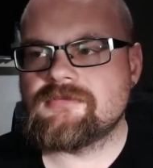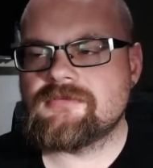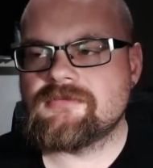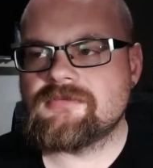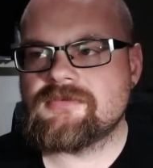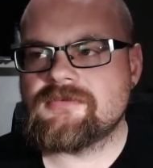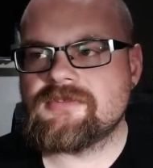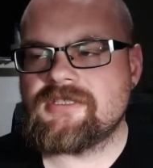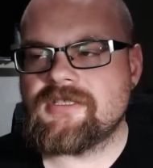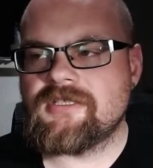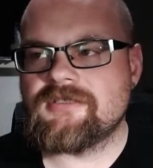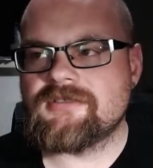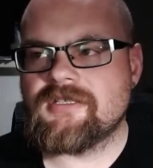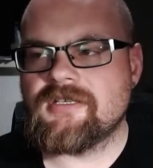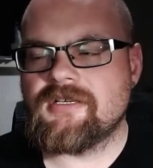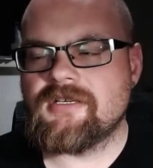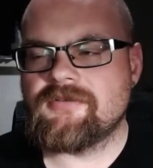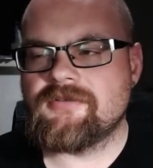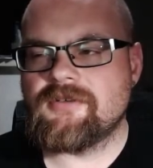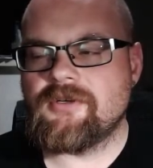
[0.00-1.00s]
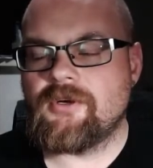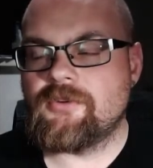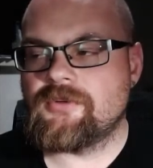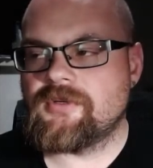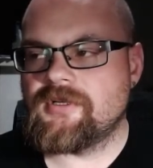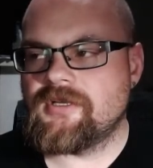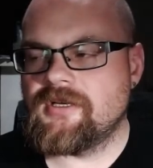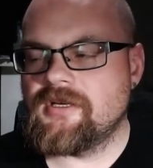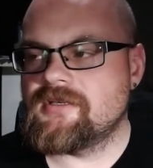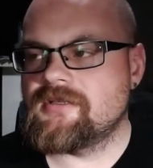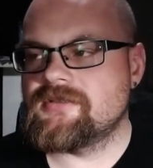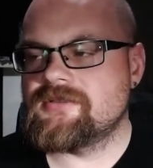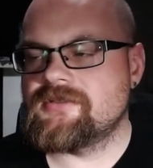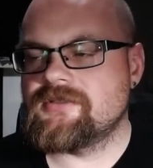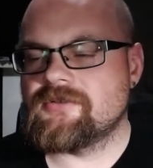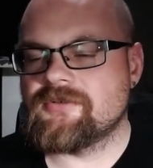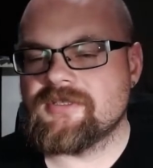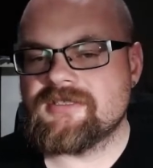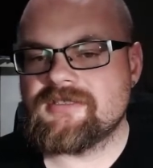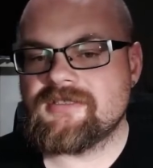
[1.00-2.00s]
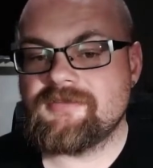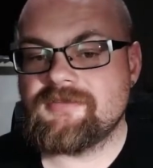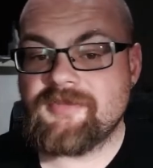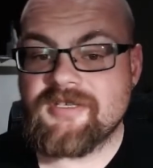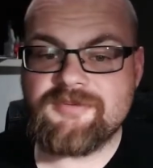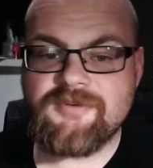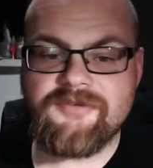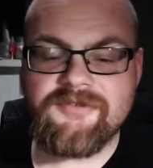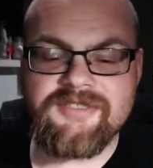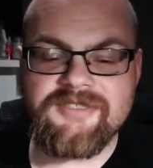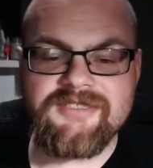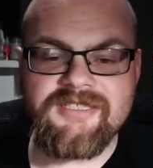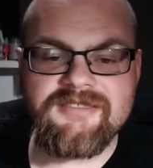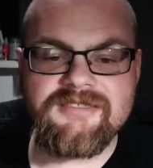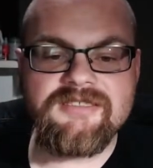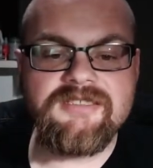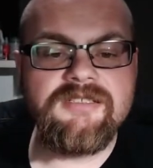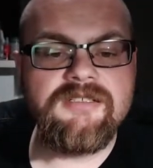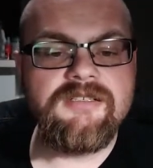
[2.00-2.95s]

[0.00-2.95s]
seeing as I haven't owned a gun until recently, makes perfect sense.